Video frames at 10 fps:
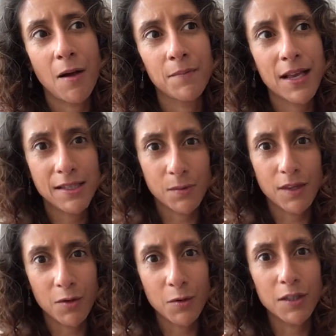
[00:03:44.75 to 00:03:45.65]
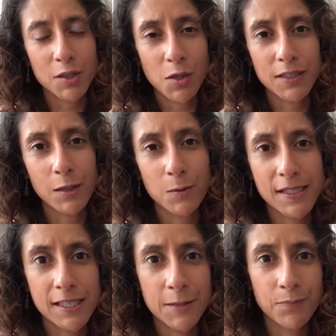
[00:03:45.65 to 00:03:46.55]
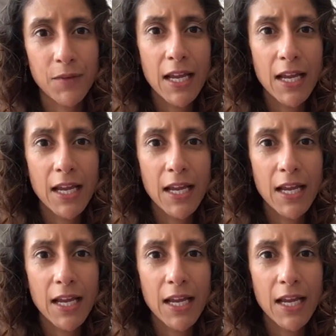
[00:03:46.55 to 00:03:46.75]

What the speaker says: That's what they call it, Toltec wisdom.